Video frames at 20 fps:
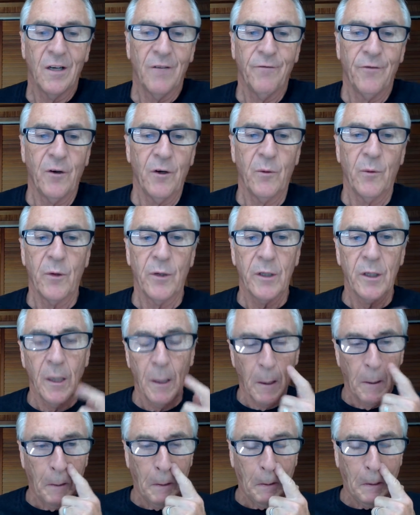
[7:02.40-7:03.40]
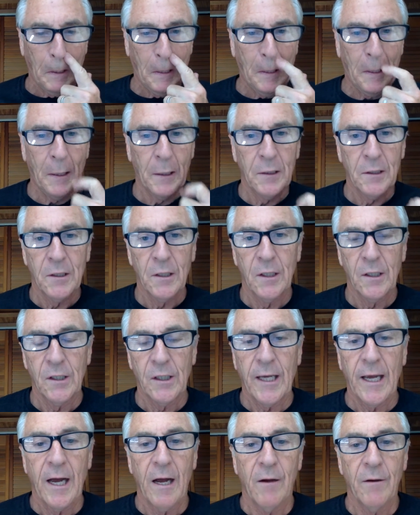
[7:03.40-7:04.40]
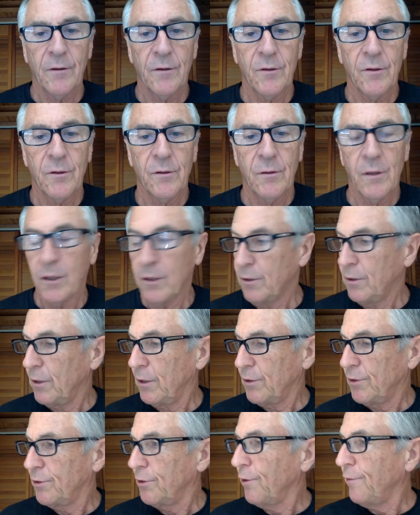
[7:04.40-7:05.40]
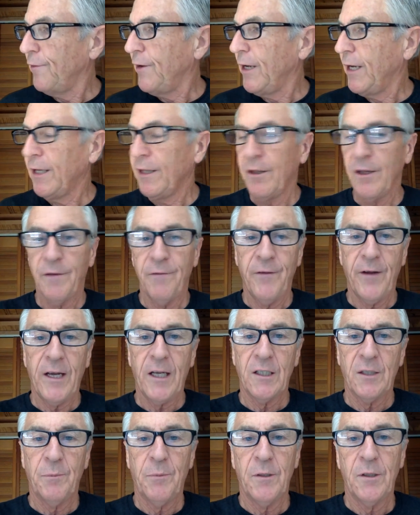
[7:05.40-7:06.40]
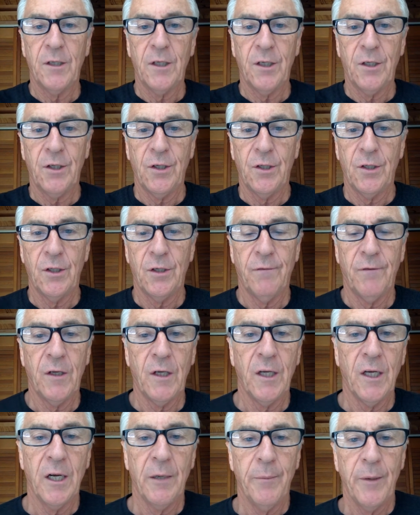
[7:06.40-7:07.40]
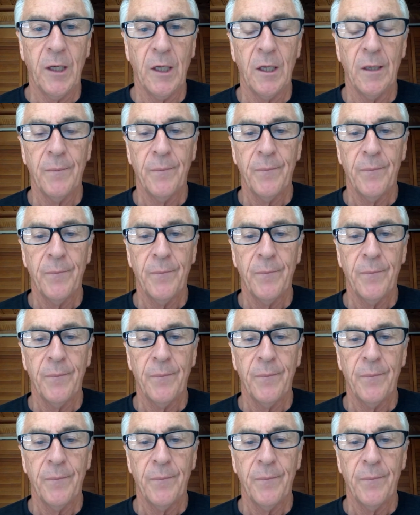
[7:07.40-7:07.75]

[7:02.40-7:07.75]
forward scout, surveying the advanced positions of the enemy